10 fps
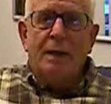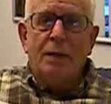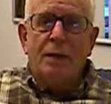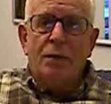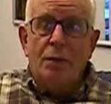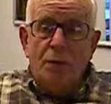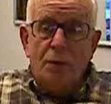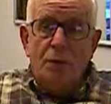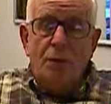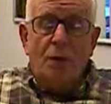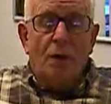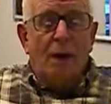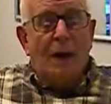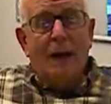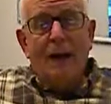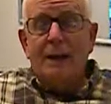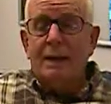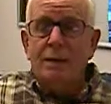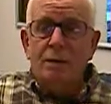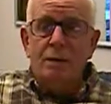that you or I
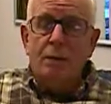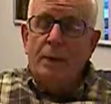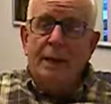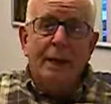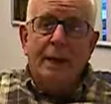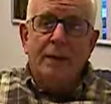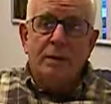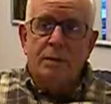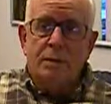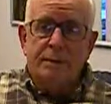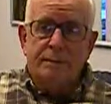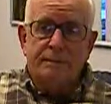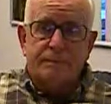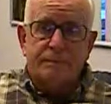can do. We can't do it.